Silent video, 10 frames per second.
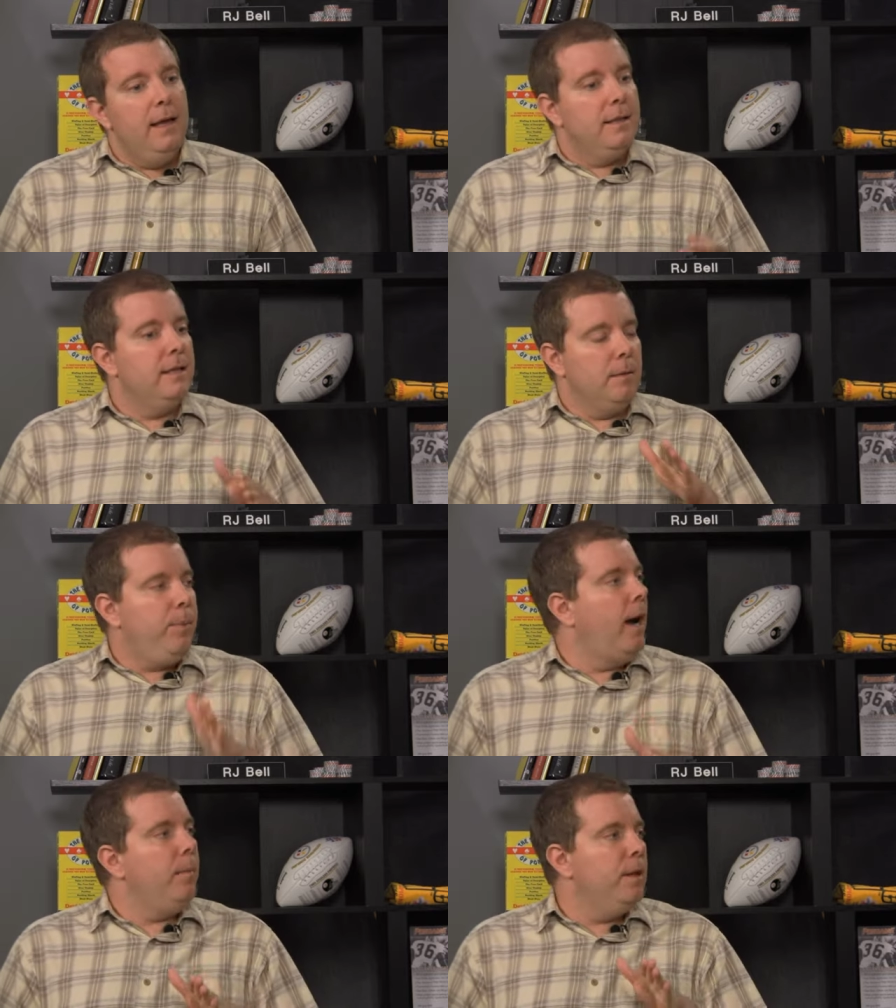that the
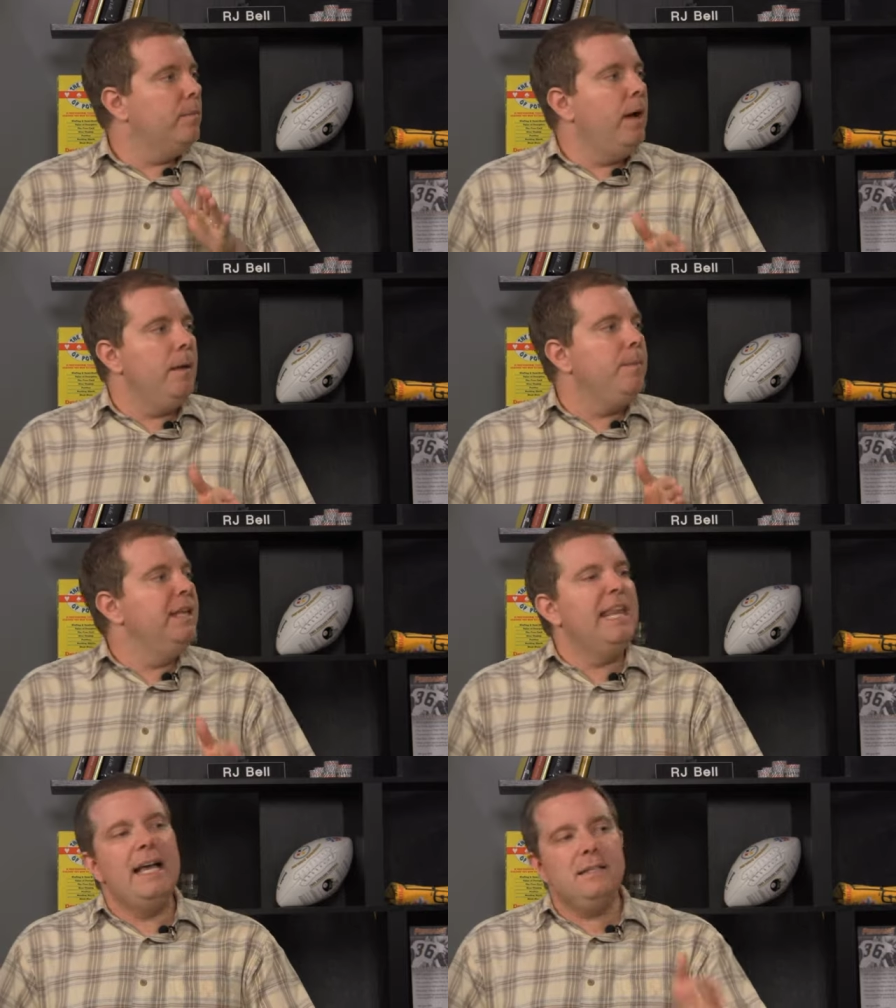public might be
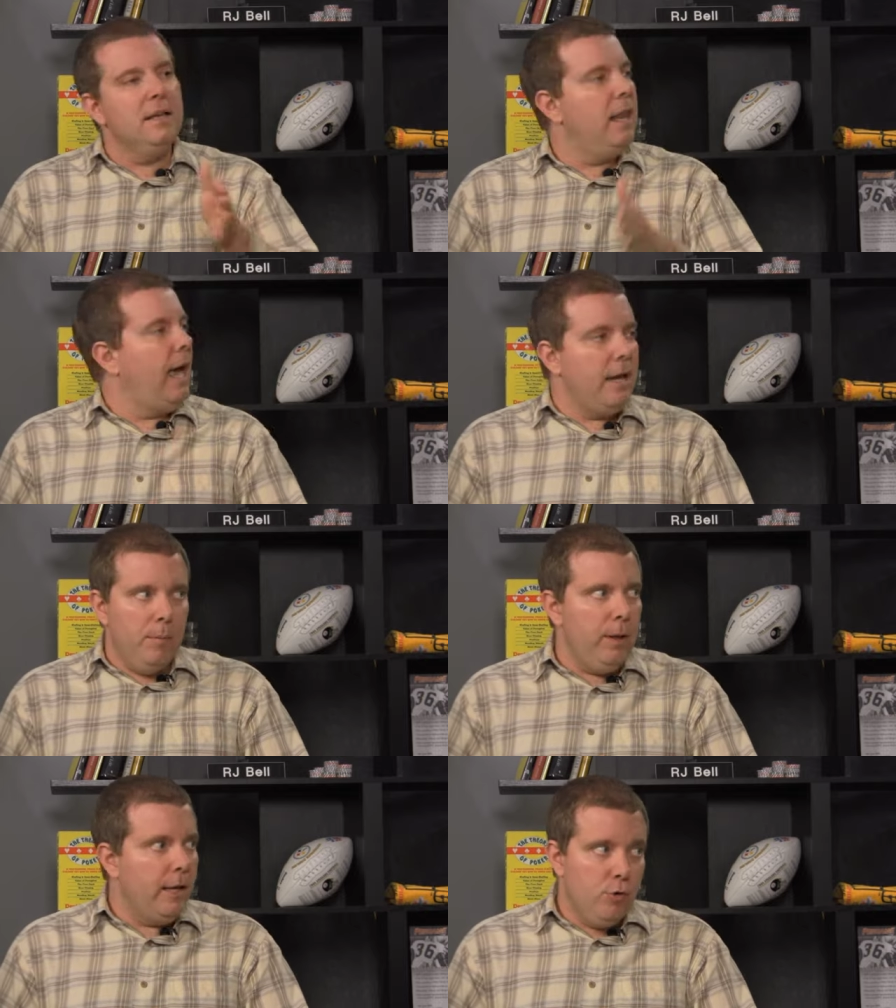less inclined to
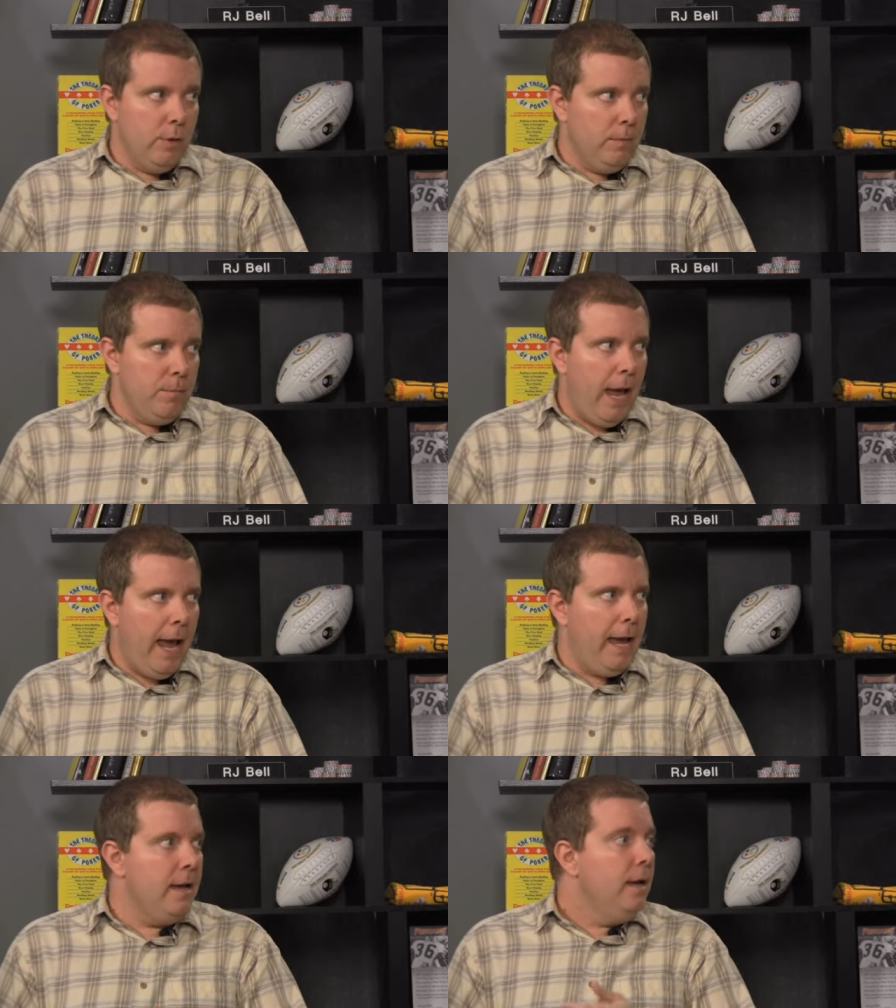play Green
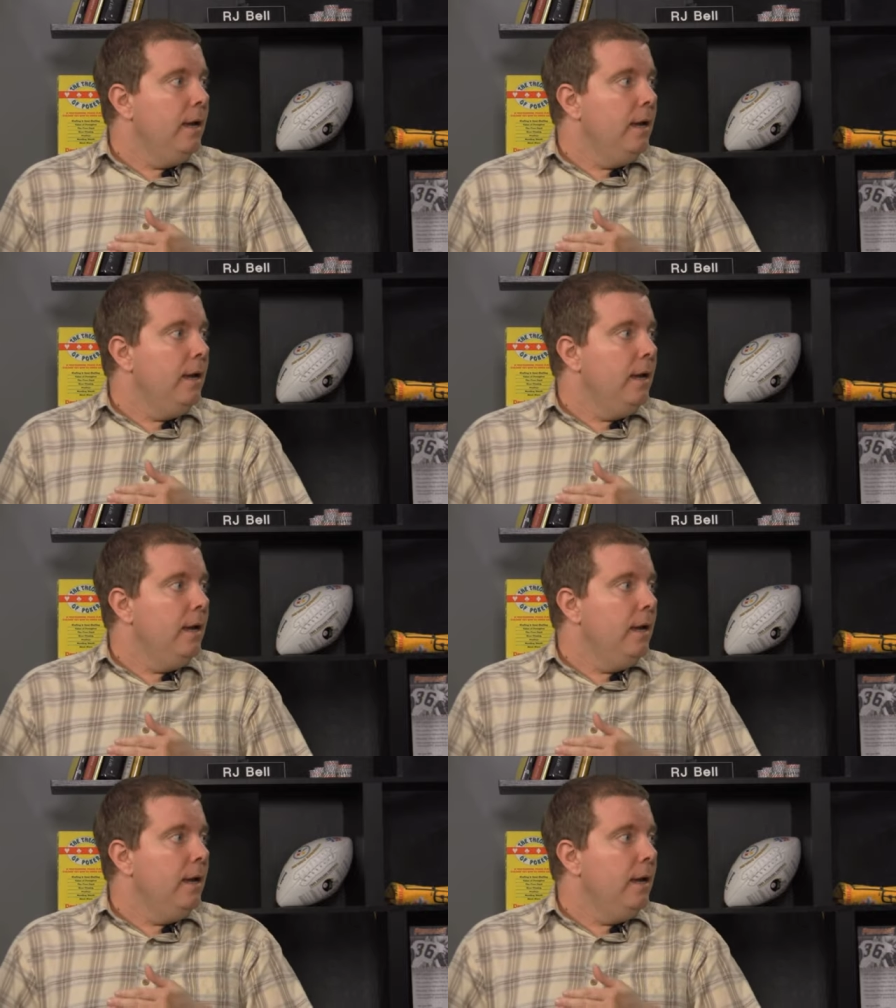Bay